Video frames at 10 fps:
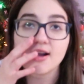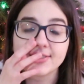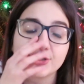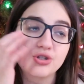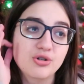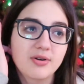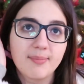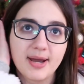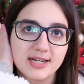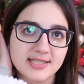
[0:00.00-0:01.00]
got 2
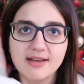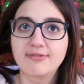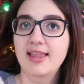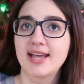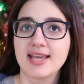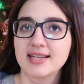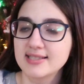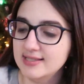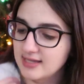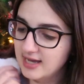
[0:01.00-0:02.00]
pairs of
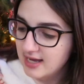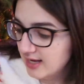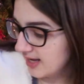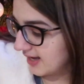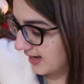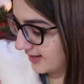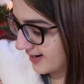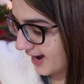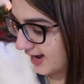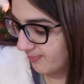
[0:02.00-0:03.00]
leggings. And
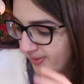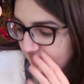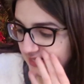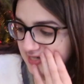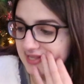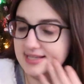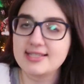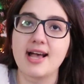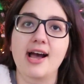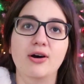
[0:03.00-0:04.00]
I picked
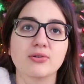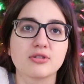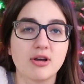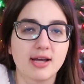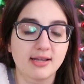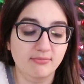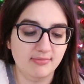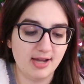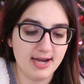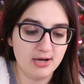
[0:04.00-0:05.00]
these out, so I
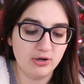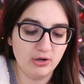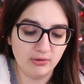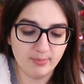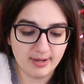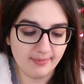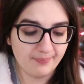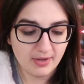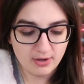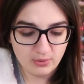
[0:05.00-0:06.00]
kind of knew,
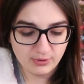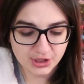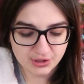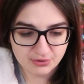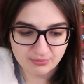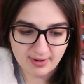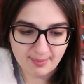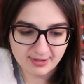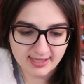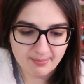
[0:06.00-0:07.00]
but we just
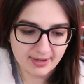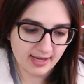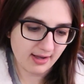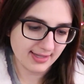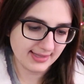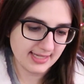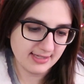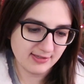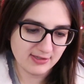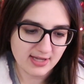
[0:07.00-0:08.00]
wrapped them. But I got
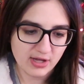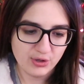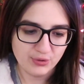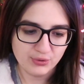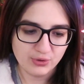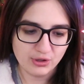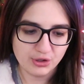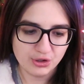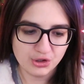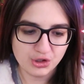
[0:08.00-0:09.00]
these
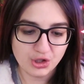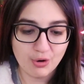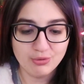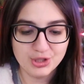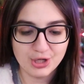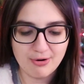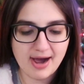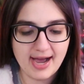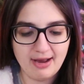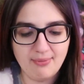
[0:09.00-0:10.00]
show
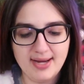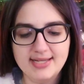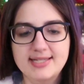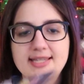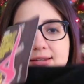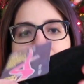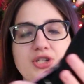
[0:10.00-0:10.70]
high waist,